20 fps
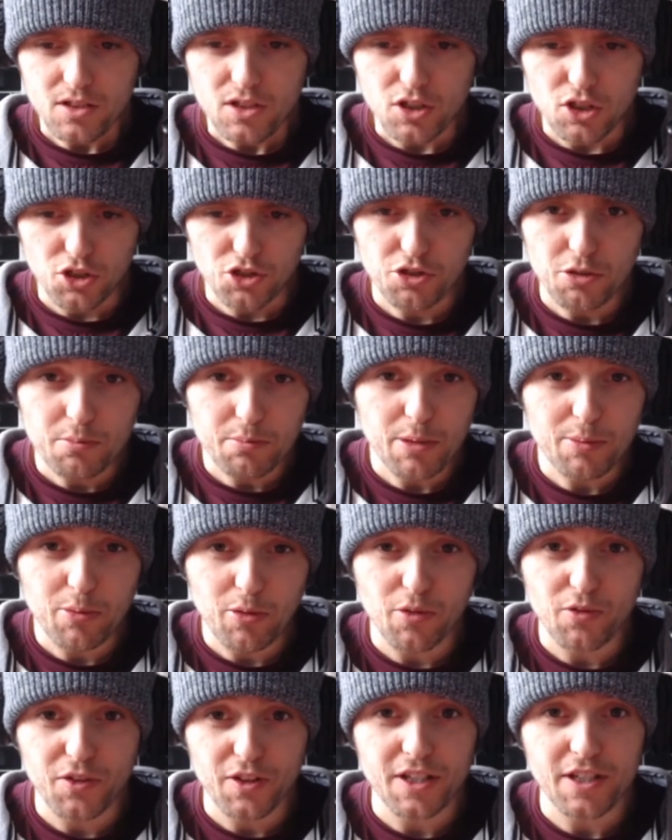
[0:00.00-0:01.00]
Some
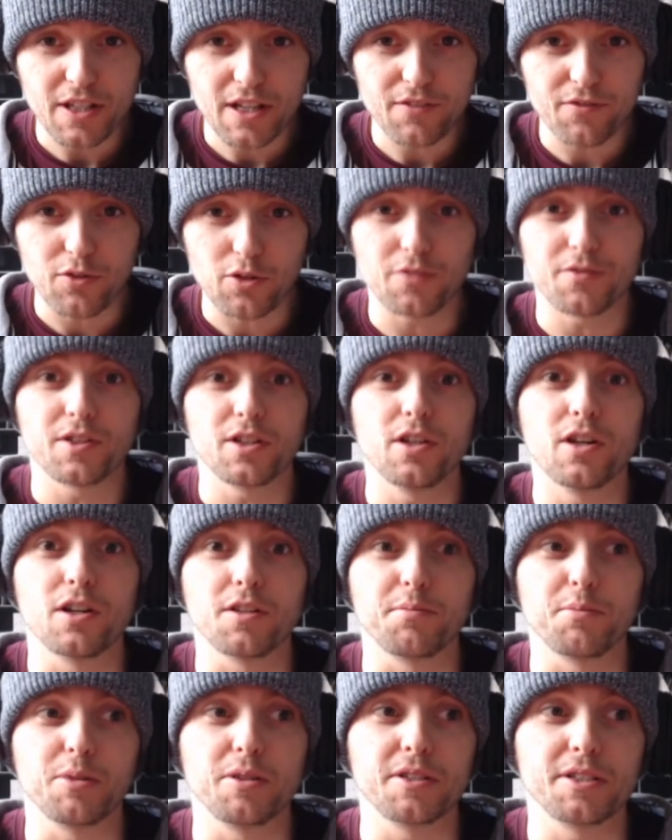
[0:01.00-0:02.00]
people think of that form of, oh,
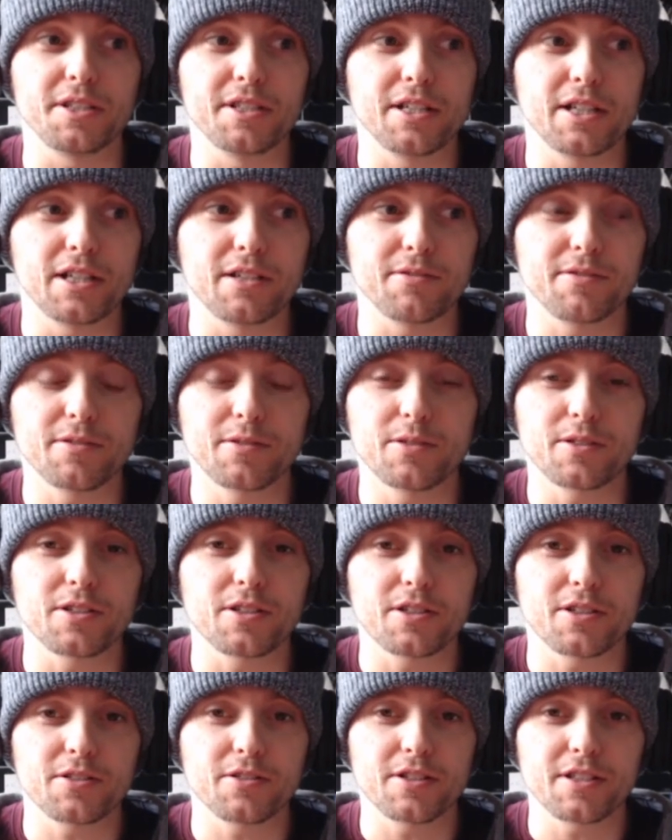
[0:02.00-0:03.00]
bloody hell,
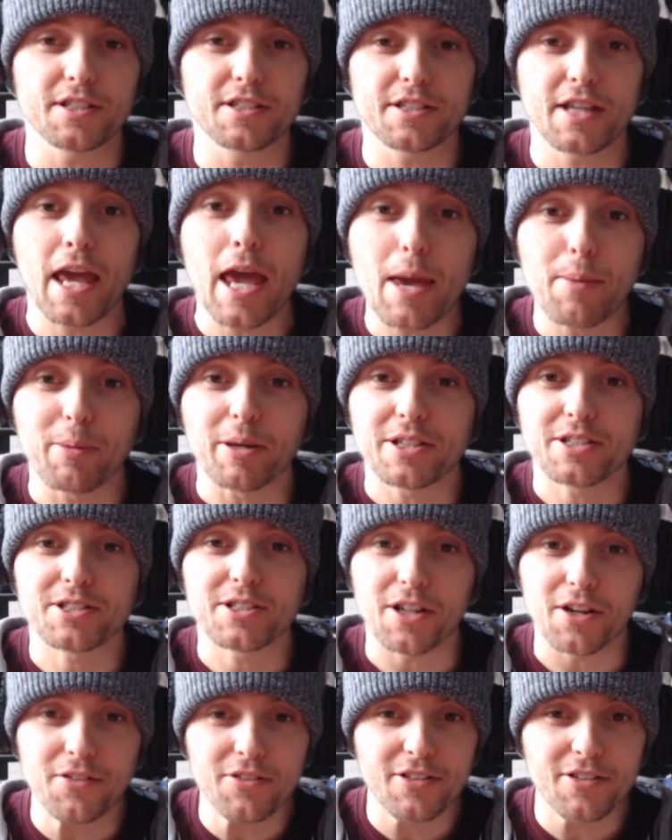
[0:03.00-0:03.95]
look at all this hippie stuff.